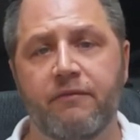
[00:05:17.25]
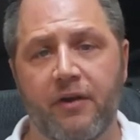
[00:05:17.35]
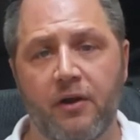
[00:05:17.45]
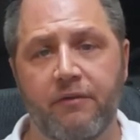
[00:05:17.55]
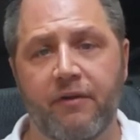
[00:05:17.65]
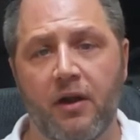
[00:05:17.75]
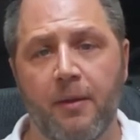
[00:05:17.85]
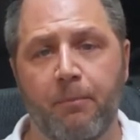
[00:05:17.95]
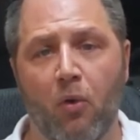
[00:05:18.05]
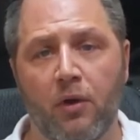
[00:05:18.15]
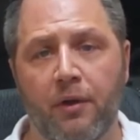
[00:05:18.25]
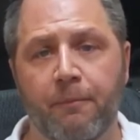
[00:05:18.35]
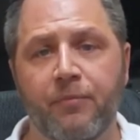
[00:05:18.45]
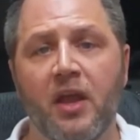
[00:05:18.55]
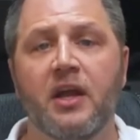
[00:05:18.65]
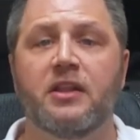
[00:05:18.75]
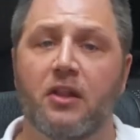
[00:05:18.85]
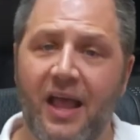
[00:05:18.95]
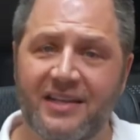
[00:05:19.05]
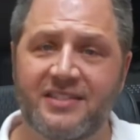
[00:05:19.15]
Very, very important. The
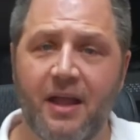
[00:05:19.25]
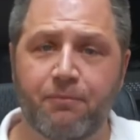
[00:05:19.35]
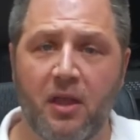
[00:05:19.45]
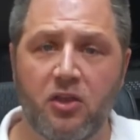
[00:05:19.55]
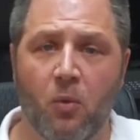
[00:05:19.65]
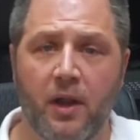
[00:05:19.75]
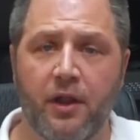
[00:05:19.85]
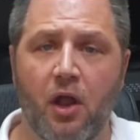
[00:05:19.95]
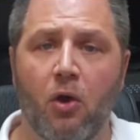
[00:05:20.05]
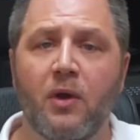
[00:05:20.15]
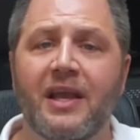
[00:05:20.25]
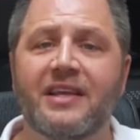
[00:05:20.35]
last step that you want to know